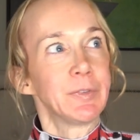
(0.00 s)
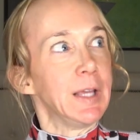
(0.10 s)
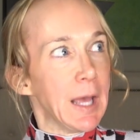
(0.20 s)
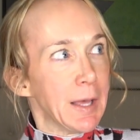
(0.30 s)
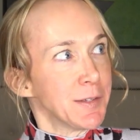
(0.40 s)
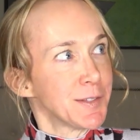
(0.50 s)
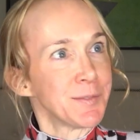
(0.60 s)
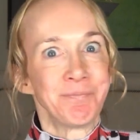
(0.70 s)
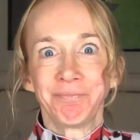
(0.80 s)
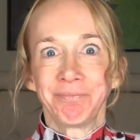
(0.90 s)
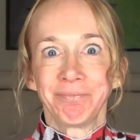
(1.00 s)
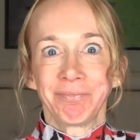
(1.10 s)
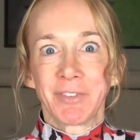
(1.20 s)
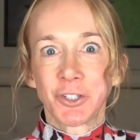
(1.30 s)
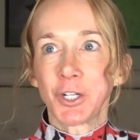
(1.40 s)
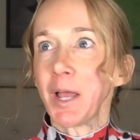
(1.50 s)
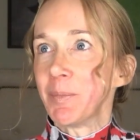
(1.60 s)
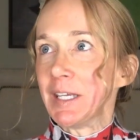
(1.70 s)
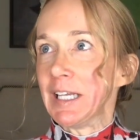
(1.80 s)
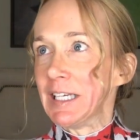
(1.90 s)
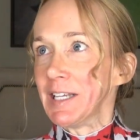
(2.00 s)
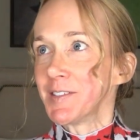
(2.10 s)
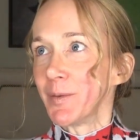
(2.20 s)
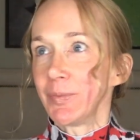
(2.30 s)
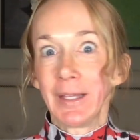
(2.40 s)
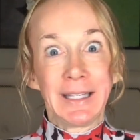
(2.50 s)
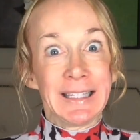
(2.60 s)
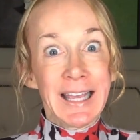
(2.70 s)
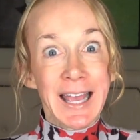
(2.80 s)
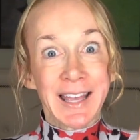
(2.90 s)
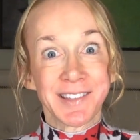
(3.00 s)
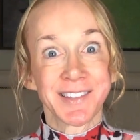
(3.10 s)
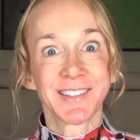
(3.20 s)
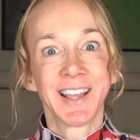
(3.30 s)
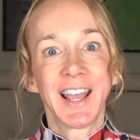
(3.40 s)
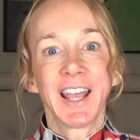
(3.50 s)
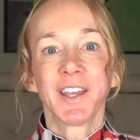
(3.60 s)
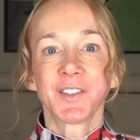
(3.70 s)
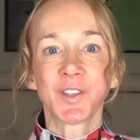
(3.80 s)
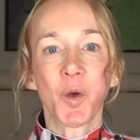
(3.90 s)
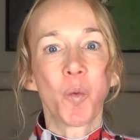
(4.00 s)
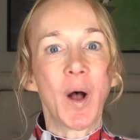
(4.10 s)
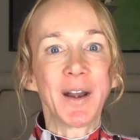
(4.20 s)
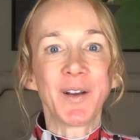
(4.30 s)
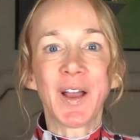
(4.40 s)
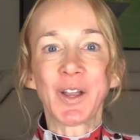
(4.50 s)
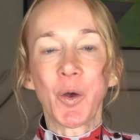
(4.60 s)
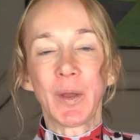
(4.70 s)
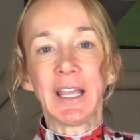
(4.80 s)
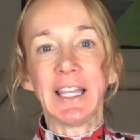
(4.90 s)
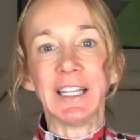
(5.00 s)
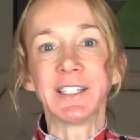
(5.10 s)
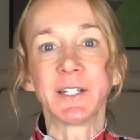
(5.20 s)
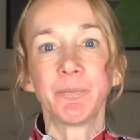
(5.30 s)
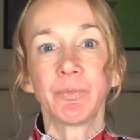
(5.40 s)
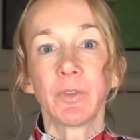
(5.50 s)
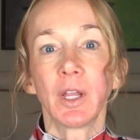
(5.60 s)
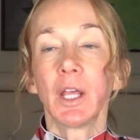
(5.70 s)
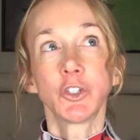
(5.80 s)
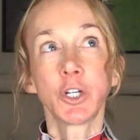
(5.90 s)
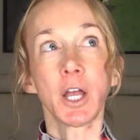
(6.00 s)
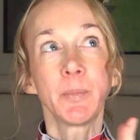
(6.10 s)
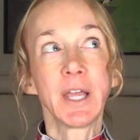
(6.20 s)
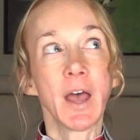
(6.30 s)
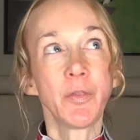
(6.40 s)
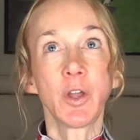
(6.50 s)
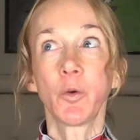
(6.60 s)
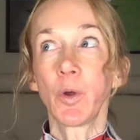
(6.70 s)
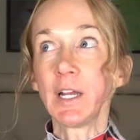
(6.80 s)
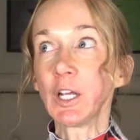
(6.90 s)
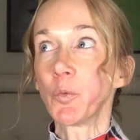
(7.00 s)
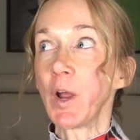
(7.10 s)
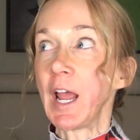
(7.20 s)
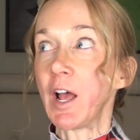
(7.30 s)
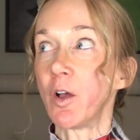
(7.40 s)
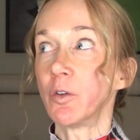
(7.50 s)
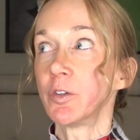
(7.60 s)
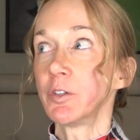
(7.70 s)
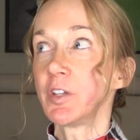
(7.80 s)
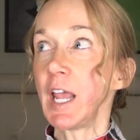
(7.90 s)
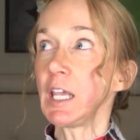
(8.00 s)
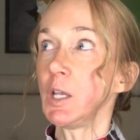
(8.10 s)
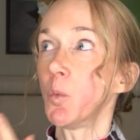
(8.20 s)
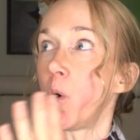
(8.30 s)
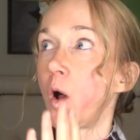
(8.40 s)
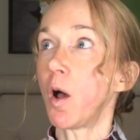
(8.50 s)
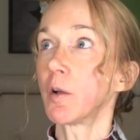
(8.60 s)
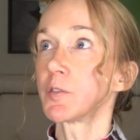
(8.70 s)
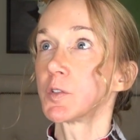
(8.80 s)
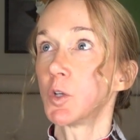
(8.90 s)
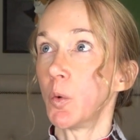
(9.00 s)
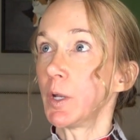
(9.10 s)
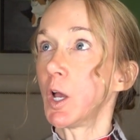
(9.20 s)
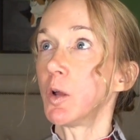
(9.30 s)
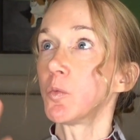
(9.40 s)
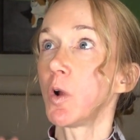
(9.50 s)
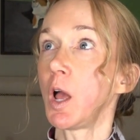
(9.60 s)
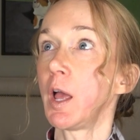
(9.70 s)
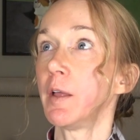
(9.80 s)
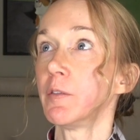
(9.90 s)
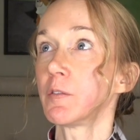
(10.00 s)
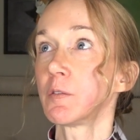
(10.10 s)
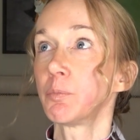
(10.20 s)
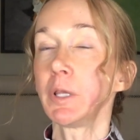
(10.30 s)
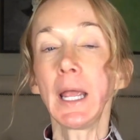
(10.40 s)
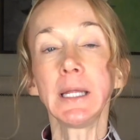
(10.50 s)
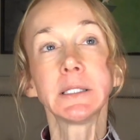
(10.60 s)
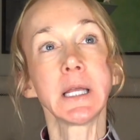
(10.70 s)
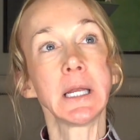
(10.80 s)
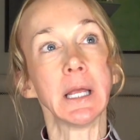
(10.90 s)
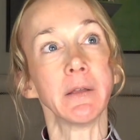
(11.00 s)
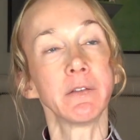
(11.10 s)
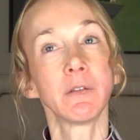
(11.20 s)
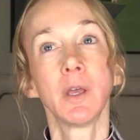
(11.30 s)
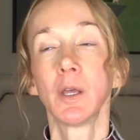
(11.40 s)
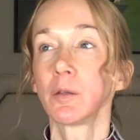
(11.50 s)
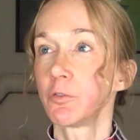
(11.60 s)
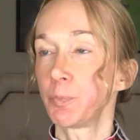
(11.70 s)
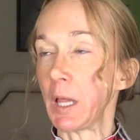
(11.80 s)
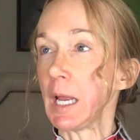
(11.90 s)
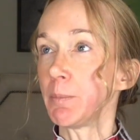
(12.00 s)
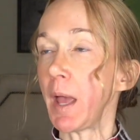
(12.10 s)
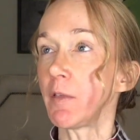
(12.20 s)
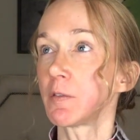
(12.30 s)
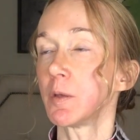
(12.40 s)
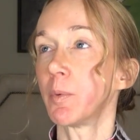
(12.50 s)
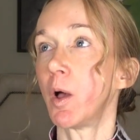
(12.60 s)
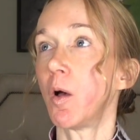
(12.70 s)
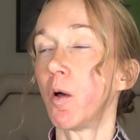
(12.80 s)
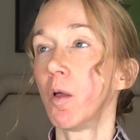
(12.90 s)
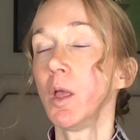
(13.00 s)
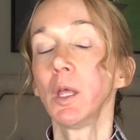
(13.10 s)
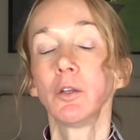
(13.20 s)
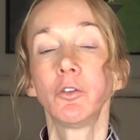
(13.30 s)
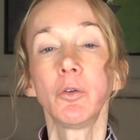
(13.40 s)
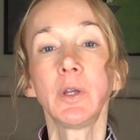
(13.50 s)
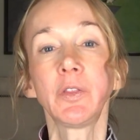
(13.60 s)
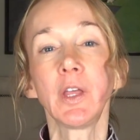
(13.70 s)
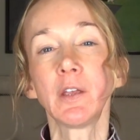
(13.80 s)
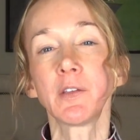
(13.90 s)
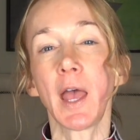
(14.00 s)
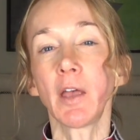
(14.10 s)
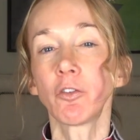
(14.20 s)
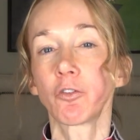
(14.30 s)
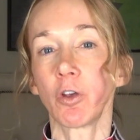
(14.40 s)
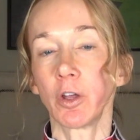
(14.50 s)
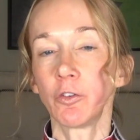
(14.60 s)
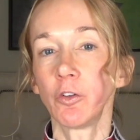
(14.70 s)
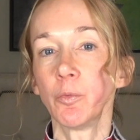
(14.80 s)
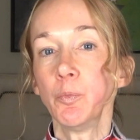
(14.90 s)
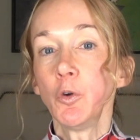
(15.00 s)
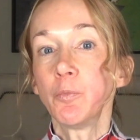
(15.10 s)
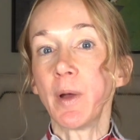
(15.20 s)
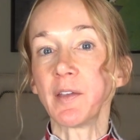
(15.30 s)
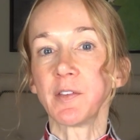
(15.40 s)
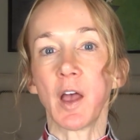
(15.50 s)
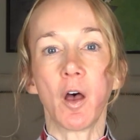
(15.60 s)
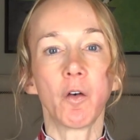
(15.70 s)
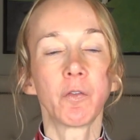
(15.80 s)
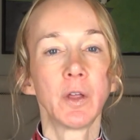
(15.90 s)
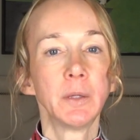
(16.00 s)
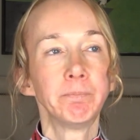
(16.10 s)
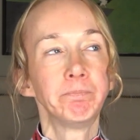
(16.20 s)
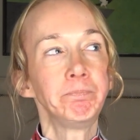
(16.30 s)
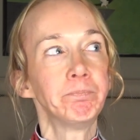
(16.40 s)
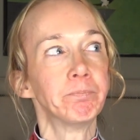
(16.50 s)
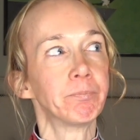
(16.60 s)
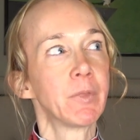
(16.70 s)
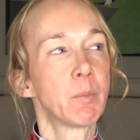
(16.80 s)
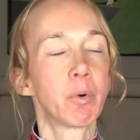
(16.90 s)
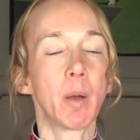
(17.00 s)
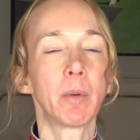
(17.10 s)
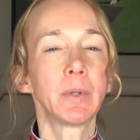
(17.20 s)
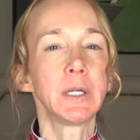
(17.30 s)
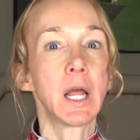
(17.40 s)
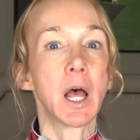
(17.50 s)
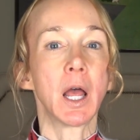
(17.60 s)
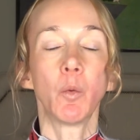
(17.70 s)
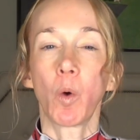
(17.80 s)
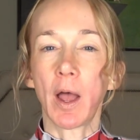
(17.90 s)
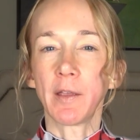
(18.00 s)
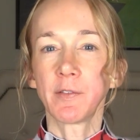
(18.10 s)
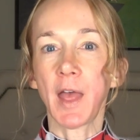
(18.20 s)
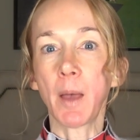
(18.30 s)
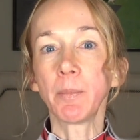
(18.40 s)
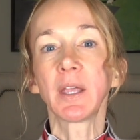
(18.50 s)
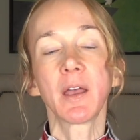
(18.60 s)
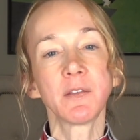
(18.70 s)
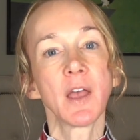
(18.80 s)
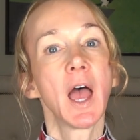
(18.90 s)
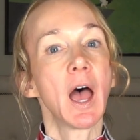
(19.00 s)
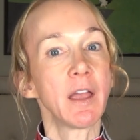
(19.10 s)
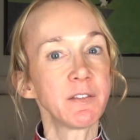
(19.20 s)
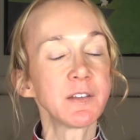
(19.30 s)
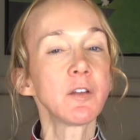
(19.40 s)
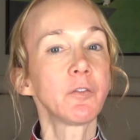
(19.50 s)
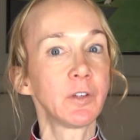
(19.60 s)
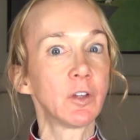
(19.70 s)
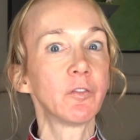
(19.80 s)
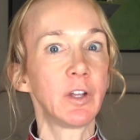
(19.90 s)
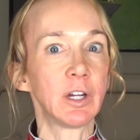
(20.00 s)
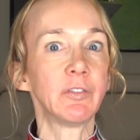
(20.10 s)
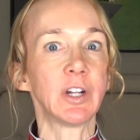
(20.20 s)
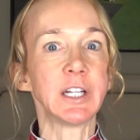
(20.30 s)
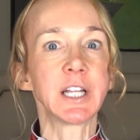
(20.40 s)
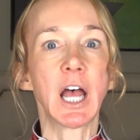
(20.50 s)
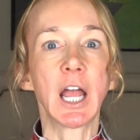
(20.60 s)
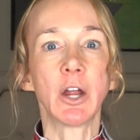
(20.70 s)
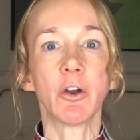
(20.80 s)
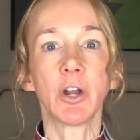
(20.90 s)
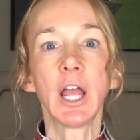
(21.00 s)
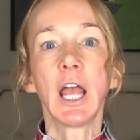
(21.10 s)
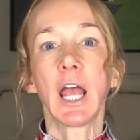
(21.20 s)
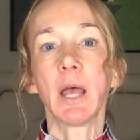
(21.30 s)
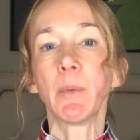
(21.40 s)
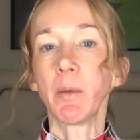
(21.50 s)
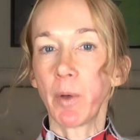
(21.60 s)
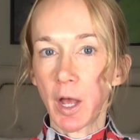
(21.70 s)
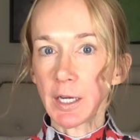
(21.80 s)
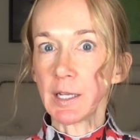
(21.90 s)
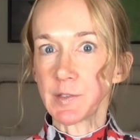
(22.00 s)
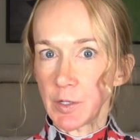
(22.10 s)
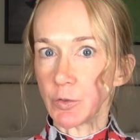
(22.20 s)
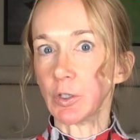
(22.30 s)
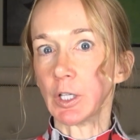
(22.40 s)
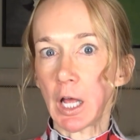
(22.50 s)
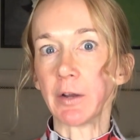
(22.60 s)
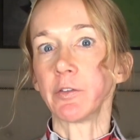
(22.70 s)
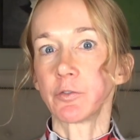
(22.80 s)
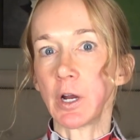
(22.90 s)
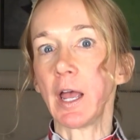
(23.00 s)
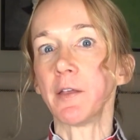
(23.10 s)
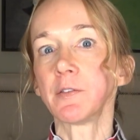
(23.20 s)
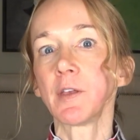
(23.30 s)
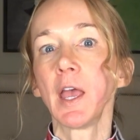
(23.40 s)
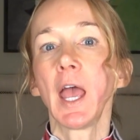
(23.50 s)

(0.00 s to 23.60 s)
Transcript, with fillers: Yes. Should I be eating something? Yes. So why don't I go eat? Should I be out there running around, taking walks, going on runs, playing tennis, playing basketball, doing things extra to move myself? Probably not. Why is that? Because I still feel very, very tired and my body is under a lot of stress.